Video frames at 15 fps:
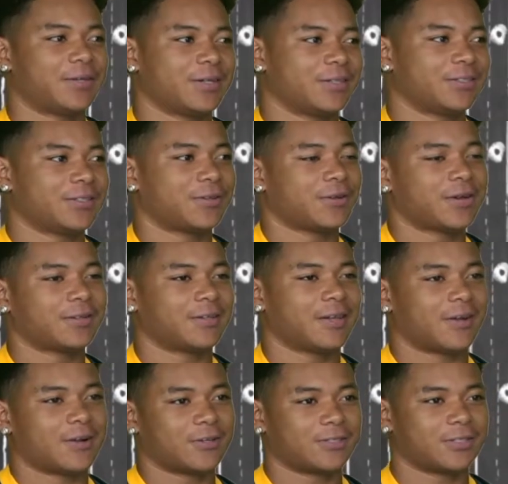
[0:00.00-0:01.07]
because they're kind of
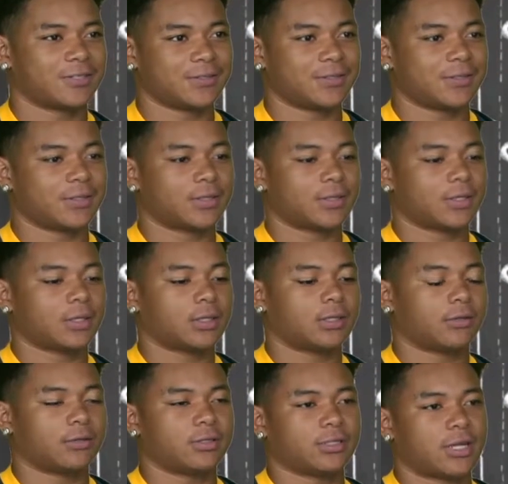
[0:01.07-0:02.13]
like our team,
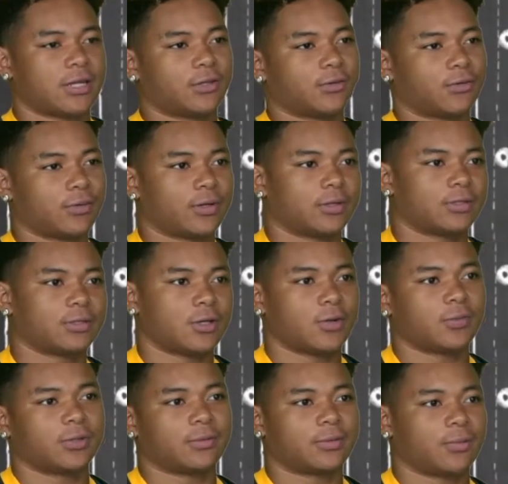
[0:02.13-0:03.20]
they'll design the run to
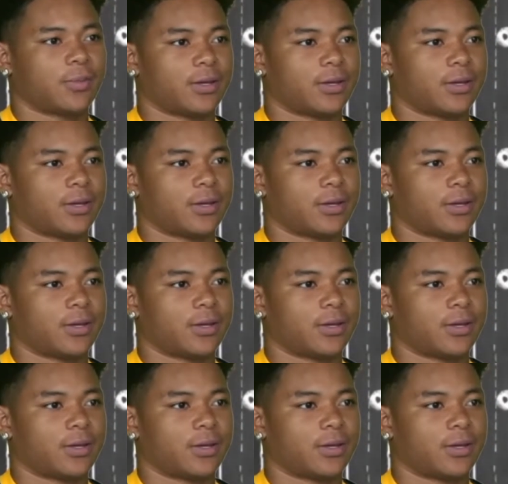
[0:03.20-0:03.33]
open up the